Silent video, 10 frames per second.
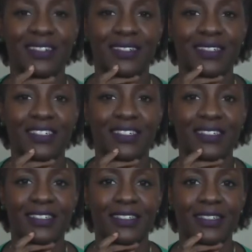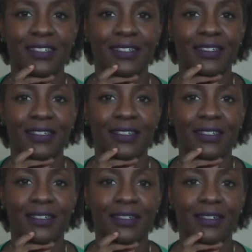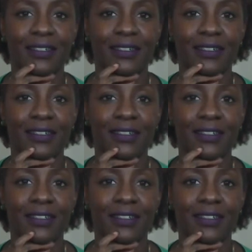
[no speech]